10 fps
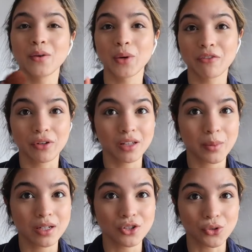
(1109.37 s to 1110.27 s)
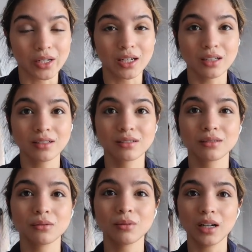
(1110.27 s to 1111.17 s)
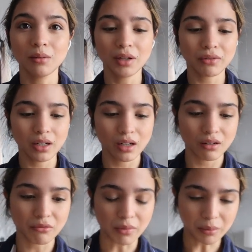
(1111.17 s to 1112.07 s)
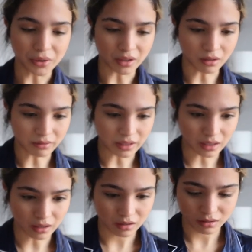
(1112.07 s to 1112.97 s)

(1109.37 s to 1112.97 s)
then what I've really been enjoying, why am I running out of memory already?